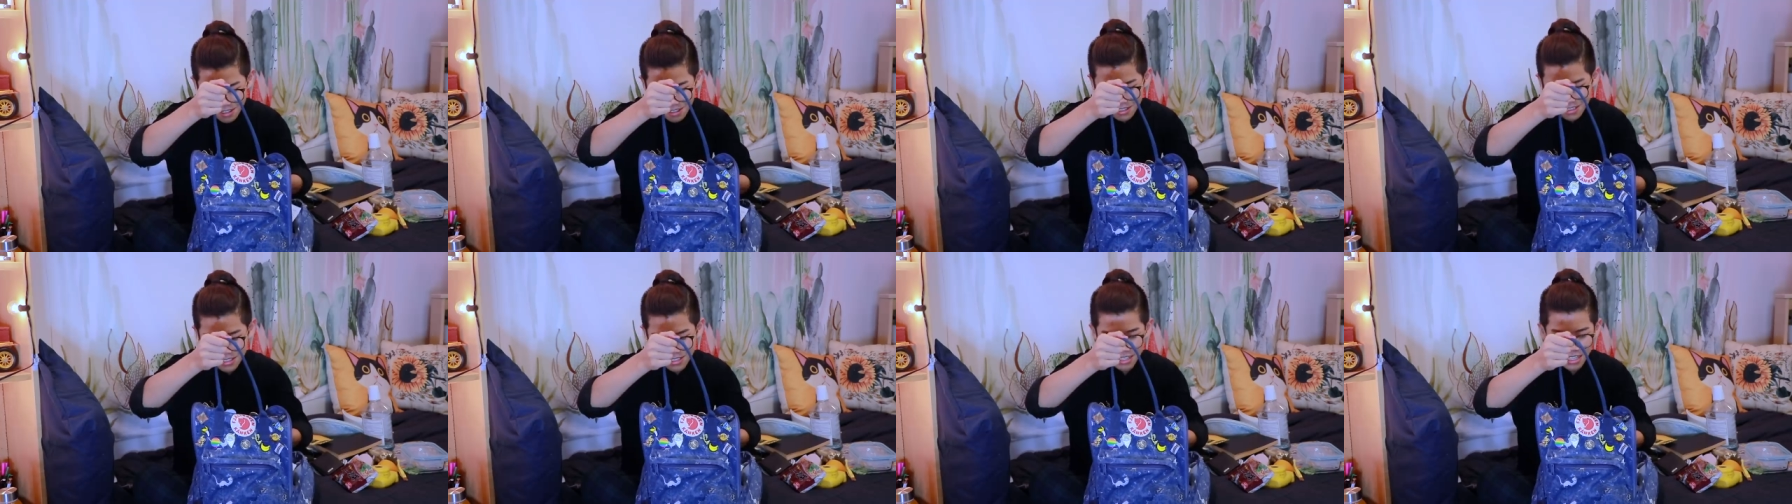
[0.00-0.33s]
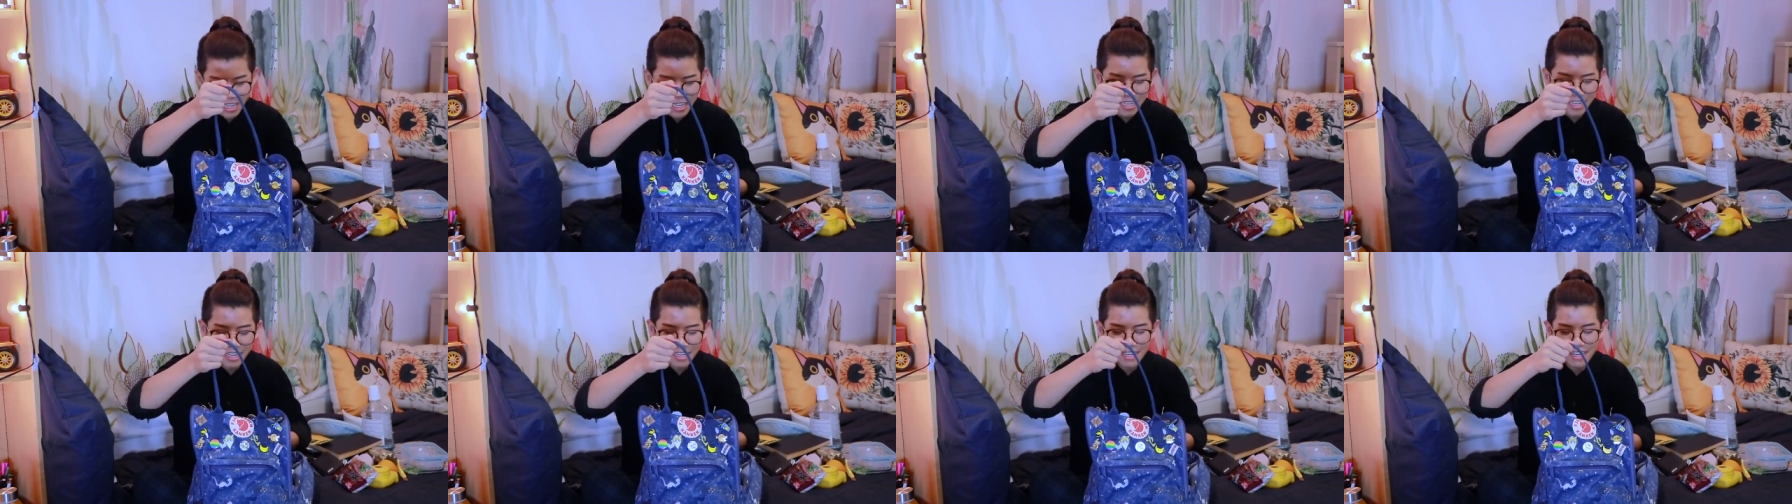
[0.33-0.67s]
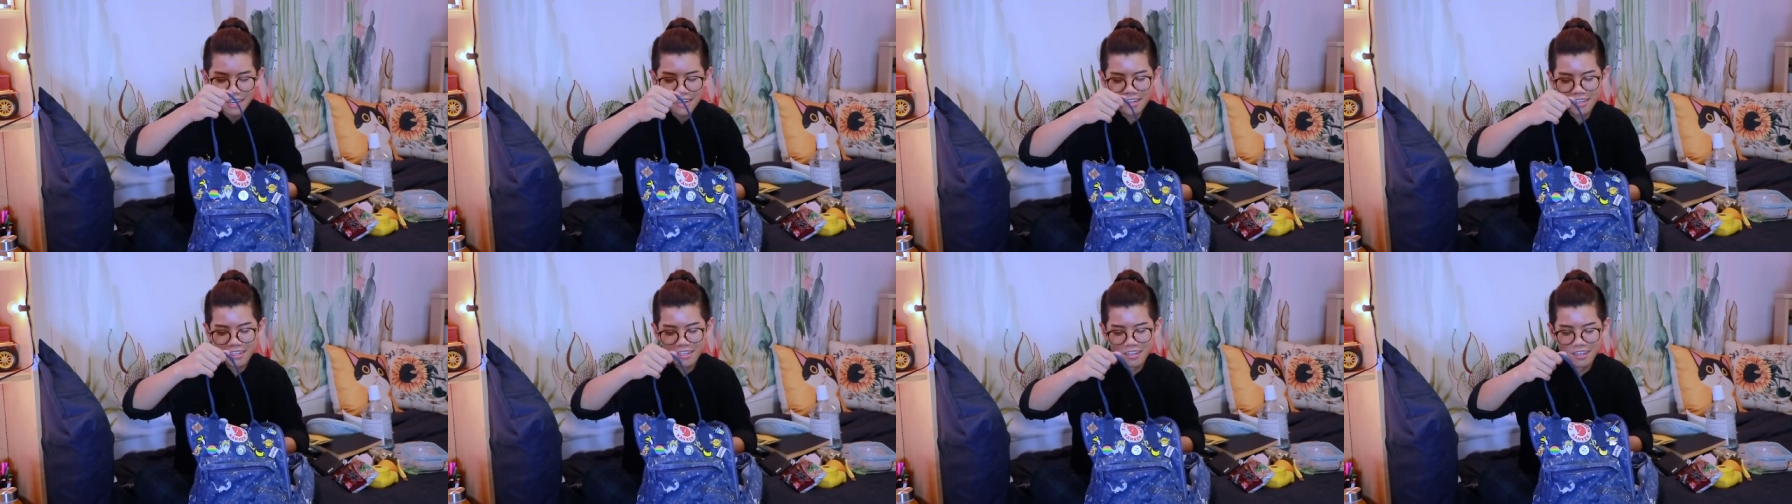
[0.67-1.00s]
it's late at
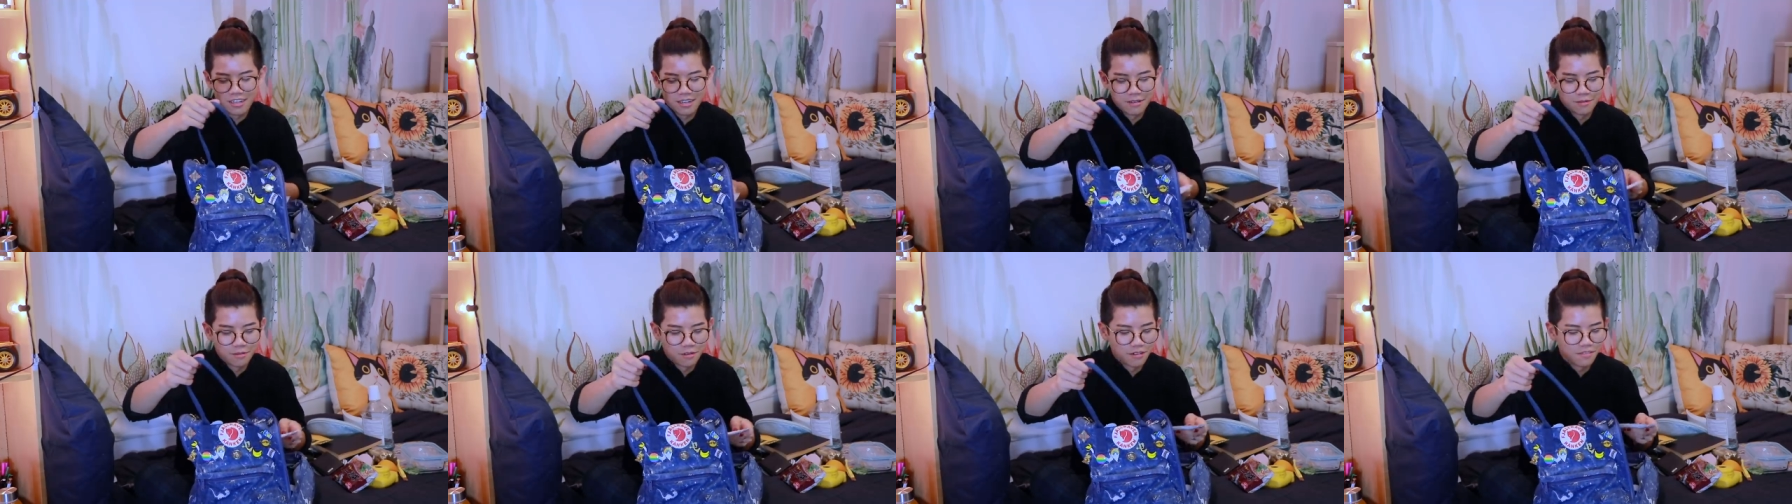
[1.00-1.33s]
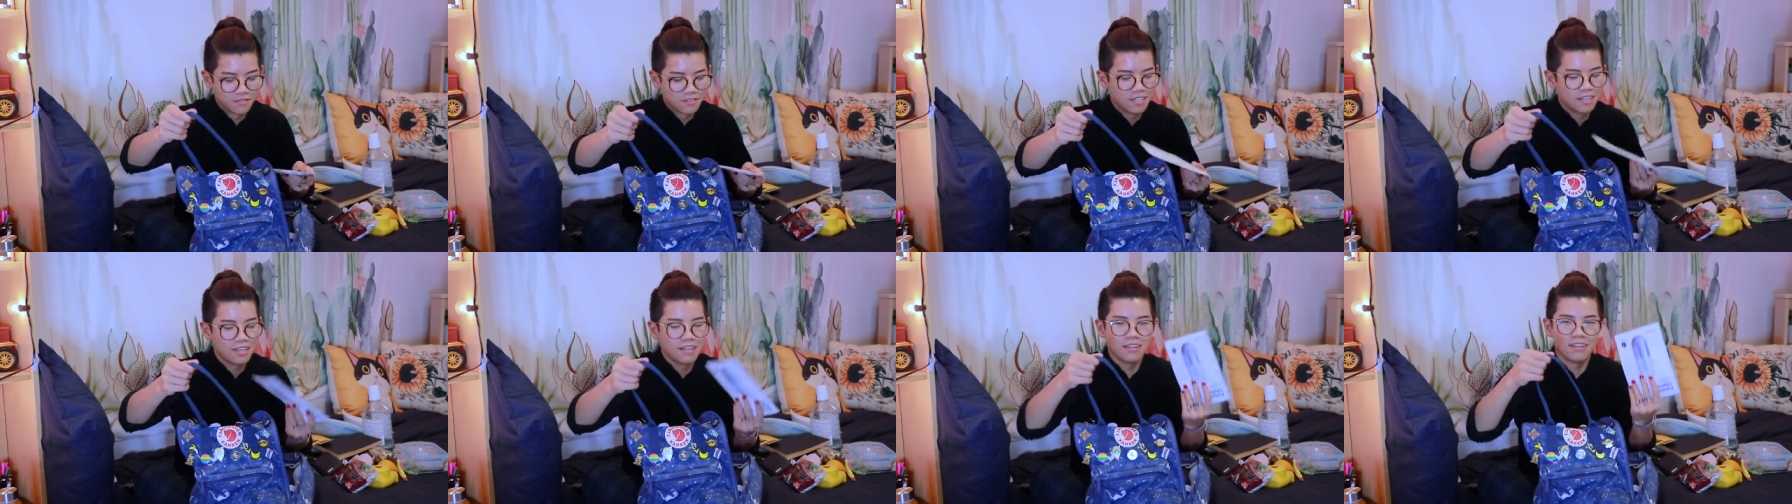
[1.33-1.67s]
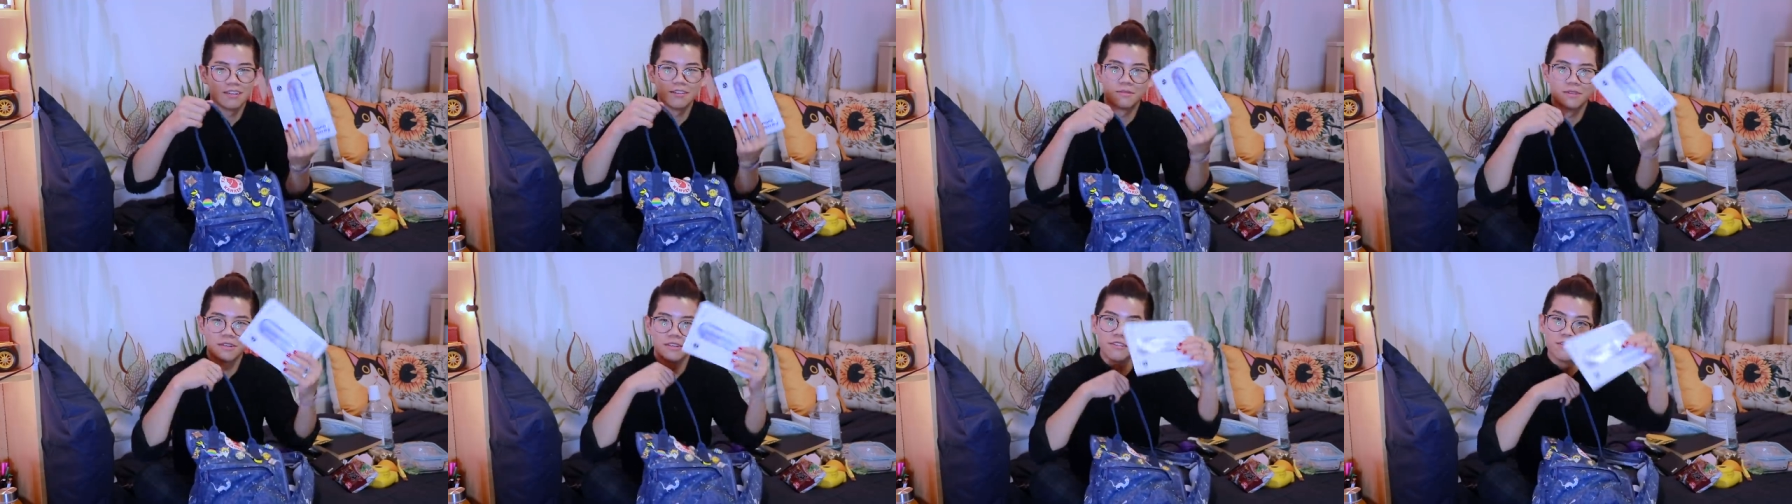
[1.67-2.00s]
night and you had a rough day.
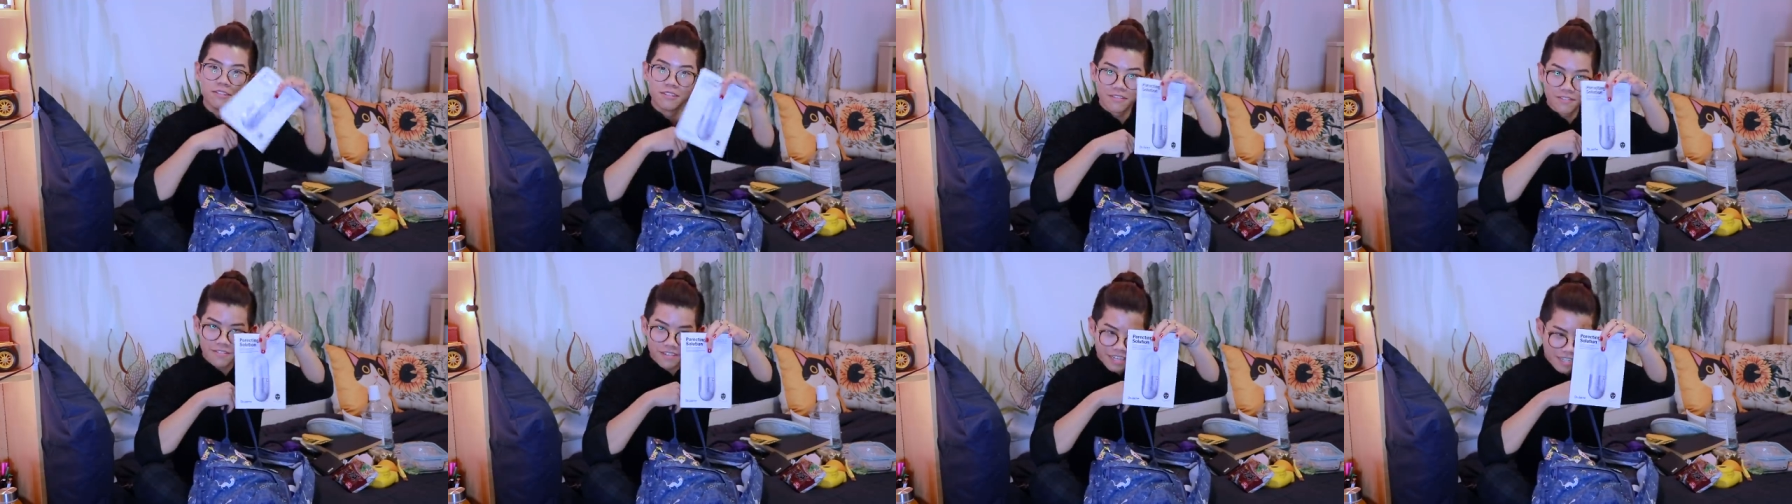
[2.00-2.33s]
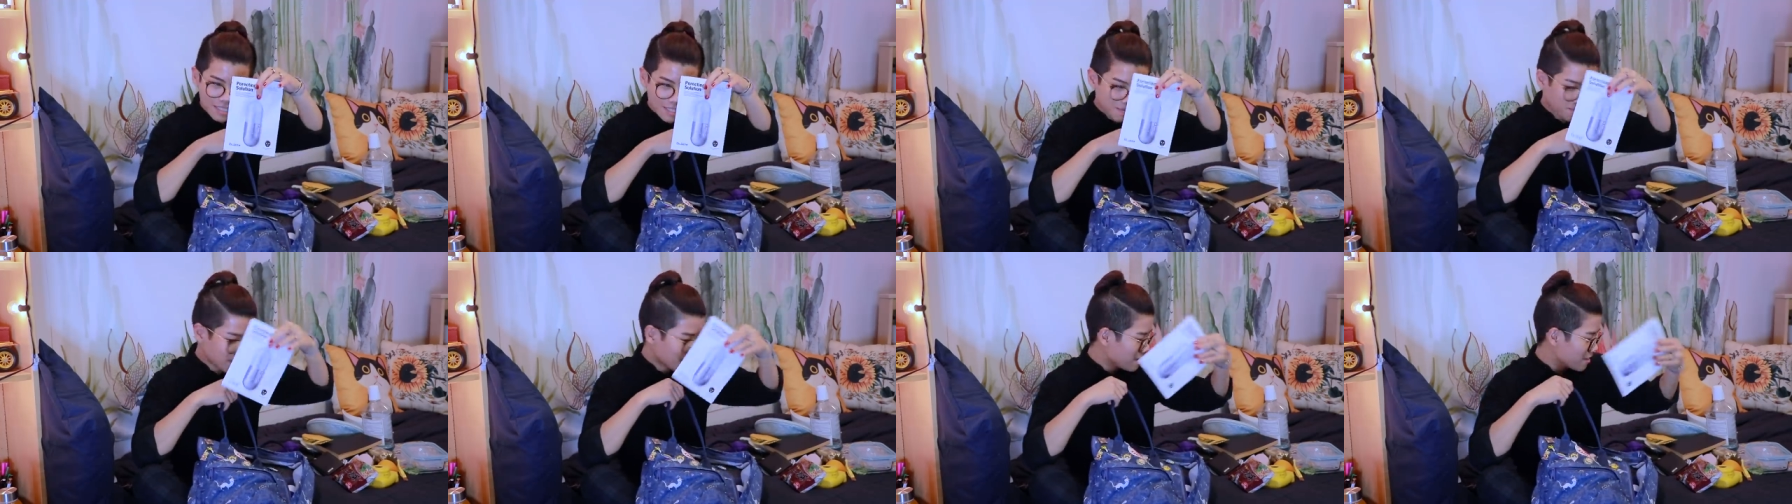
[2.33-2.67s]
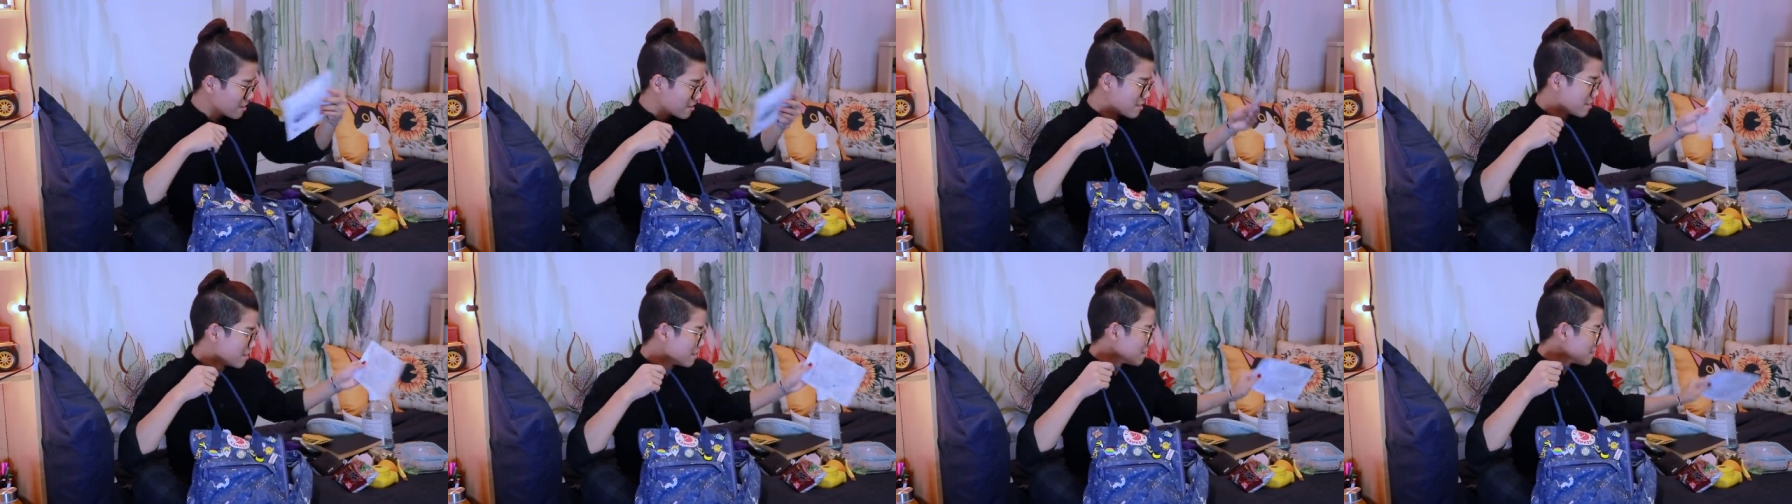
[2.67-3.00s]
You want to use a face
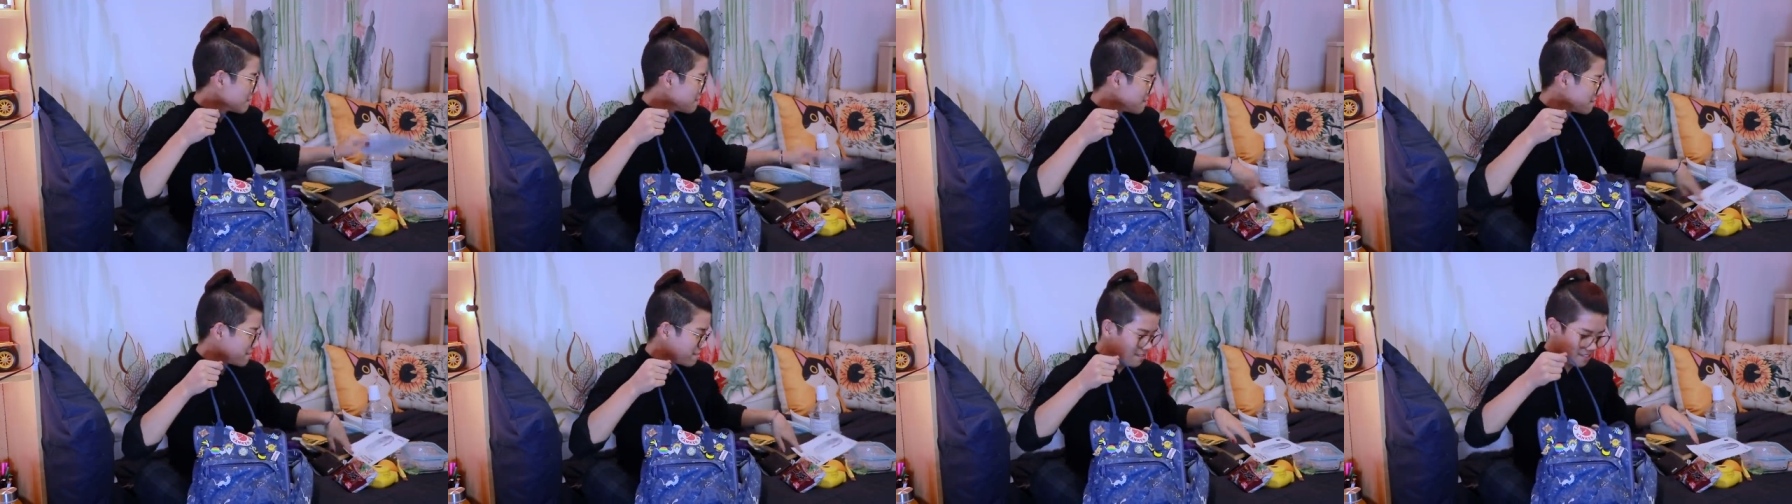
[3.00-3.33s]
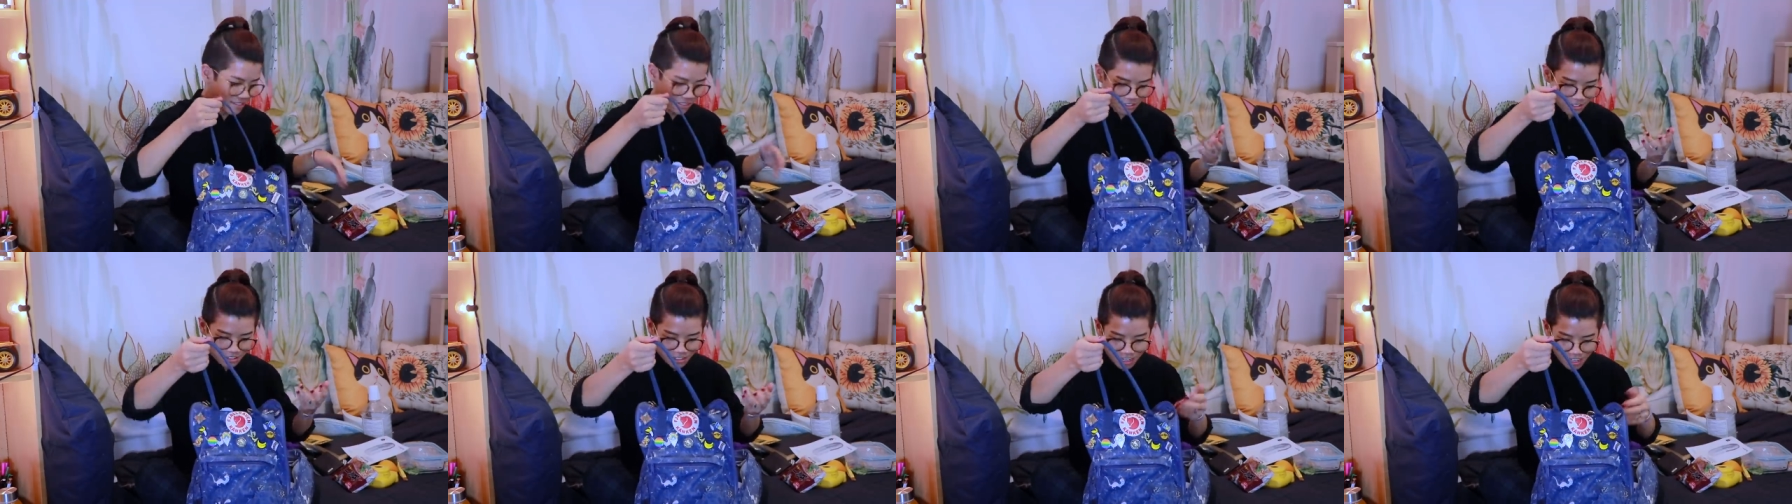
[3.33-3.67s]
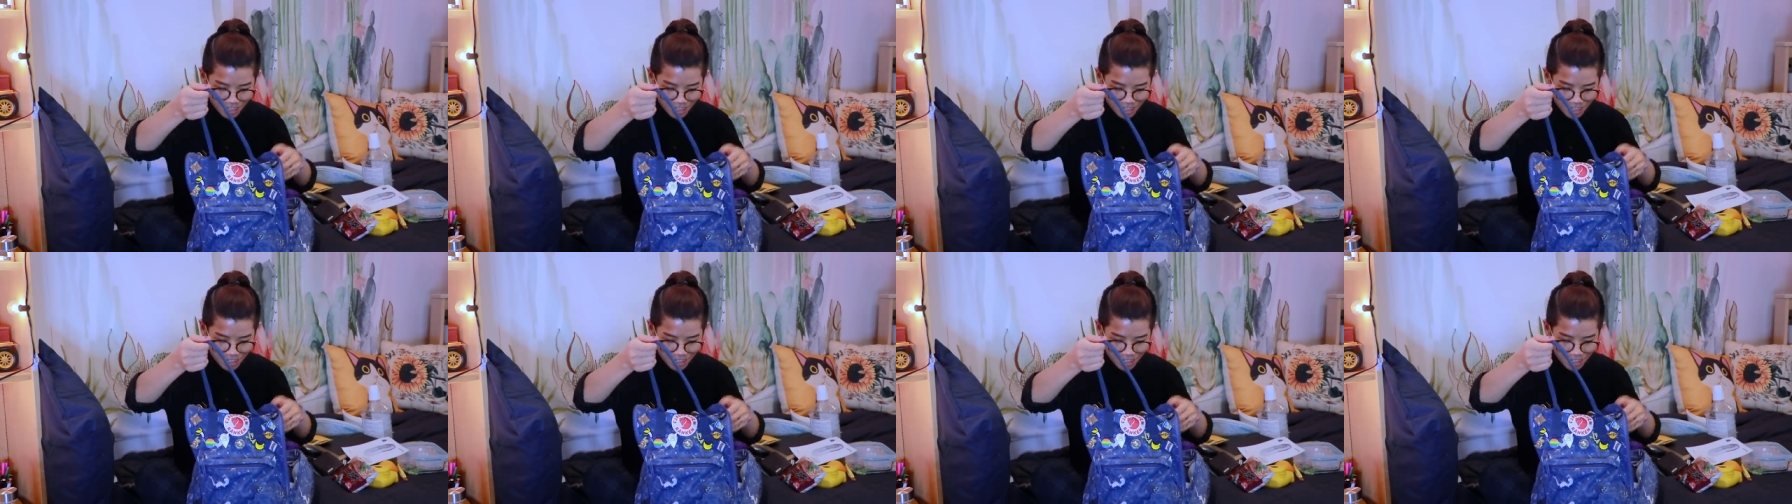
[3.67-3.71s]
mask, like you